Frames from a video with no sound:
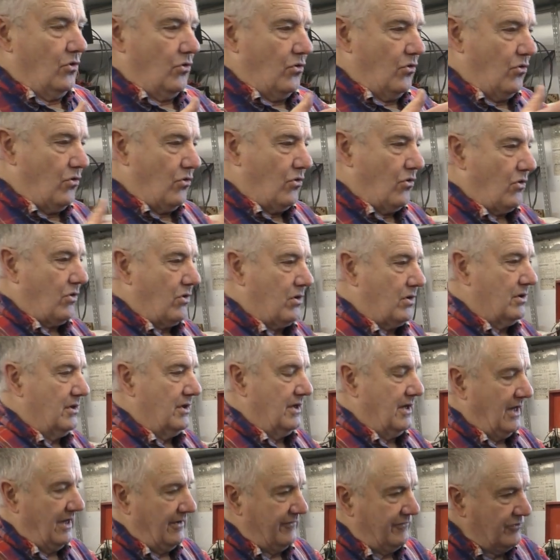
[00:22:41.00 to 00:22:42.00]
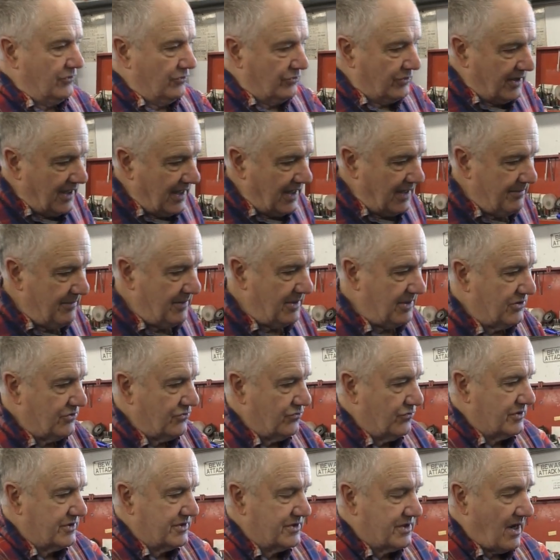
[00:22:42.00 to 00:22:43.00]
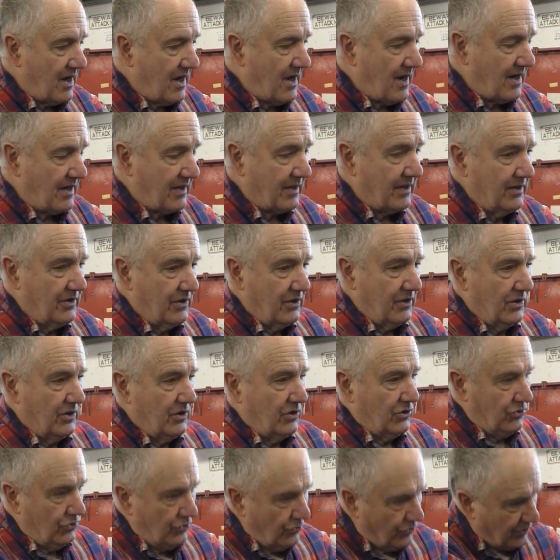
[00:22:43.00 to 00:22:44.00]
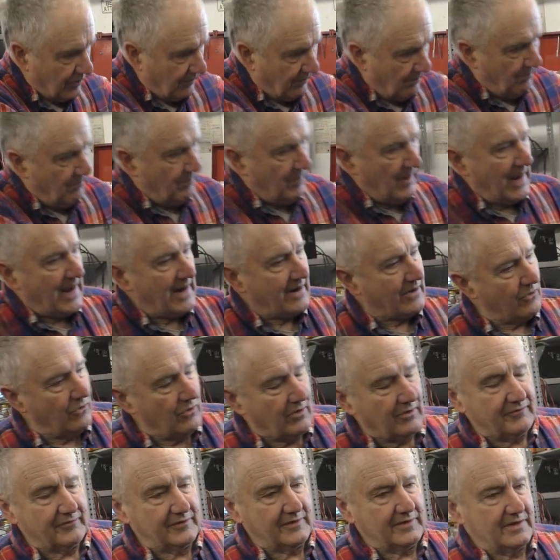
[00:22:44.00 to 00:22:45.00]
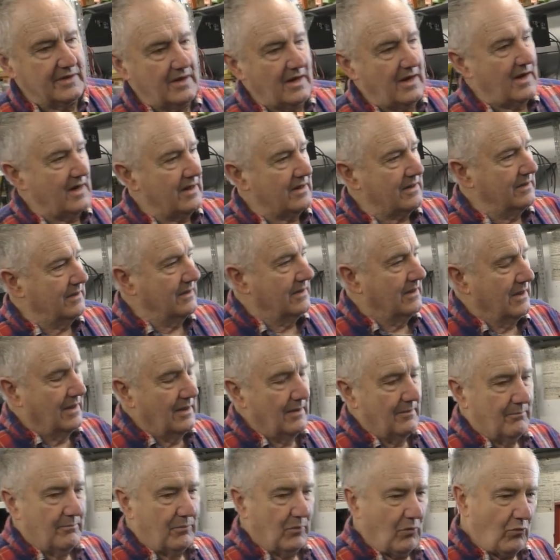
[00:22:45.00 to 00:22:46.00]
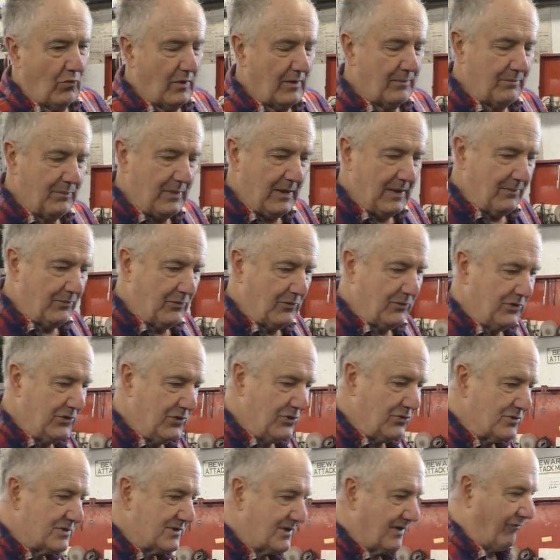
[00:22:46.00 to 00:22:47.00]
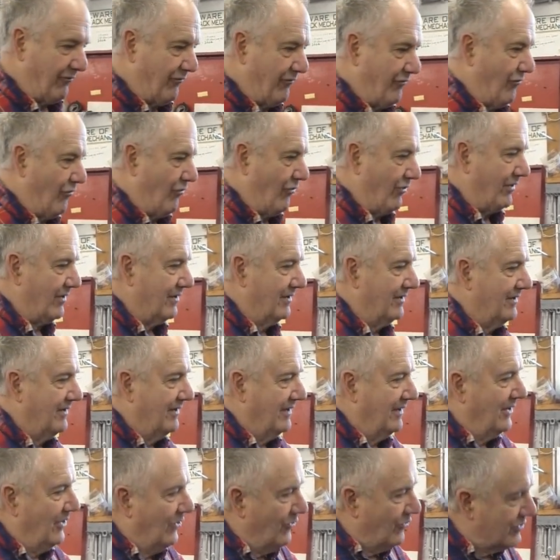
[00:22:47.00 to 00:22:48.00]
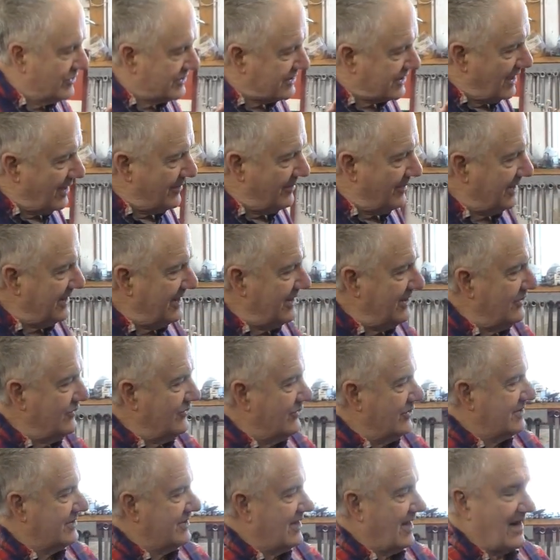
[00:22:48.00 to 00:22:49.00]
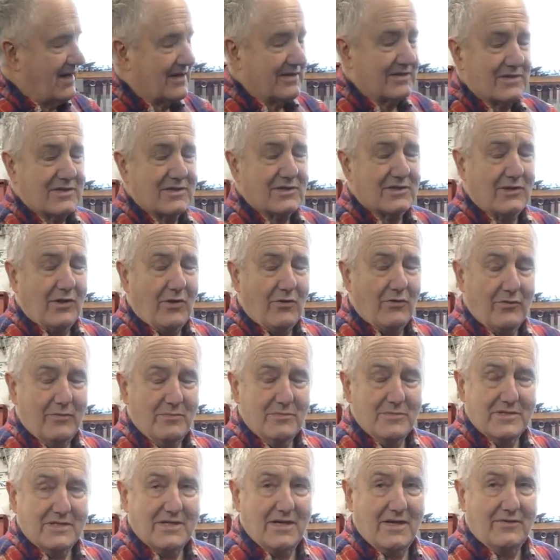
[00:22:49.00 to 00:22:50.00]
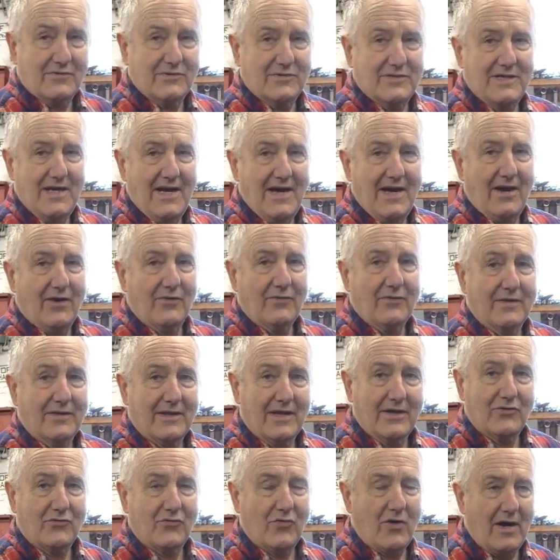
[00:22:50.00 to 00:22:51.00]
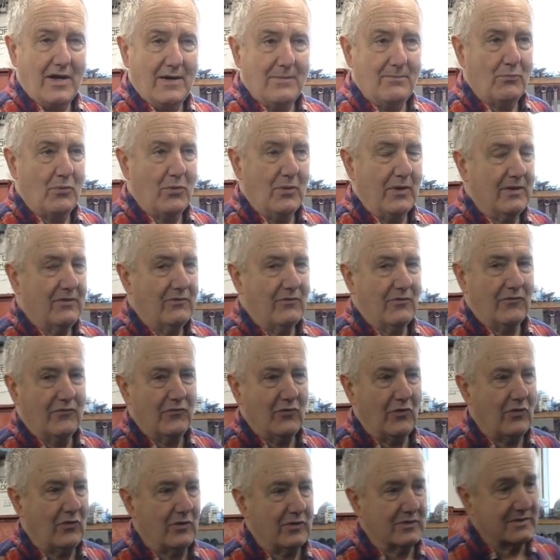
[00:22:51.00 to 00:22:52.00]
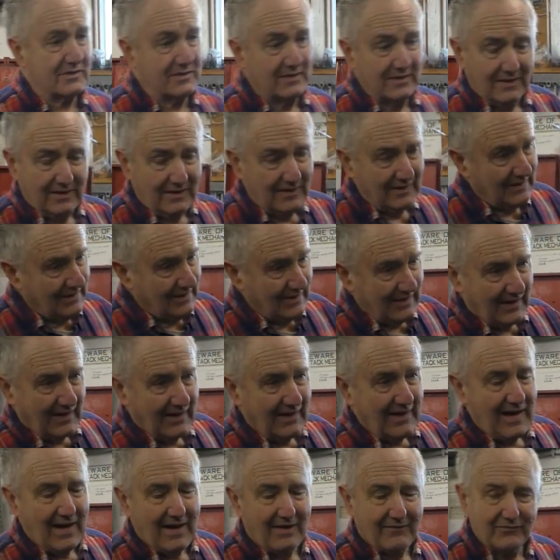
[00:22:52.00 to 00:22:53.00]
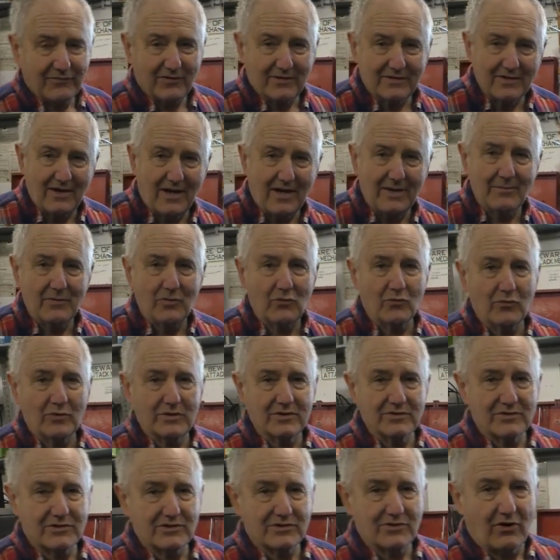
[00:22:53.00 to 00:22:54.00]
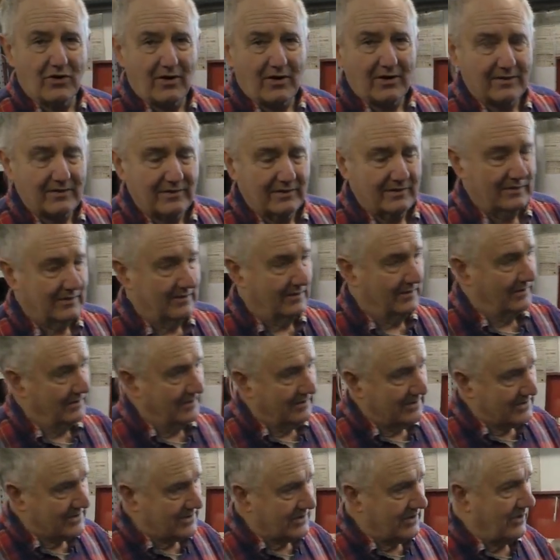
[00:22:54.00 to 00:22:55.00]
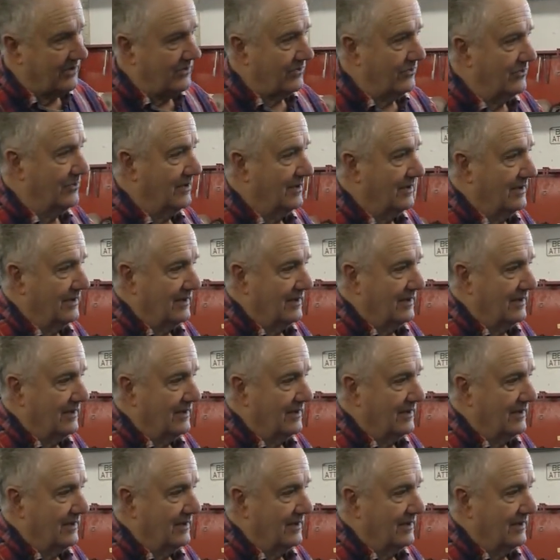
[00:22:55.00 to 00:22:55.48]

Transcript: or if you came into a dock, you could back off the dock. But what people used it for was coming into a dock to slow themselves down. They'd try and put it in reverse, and half the time it wouldn't start. So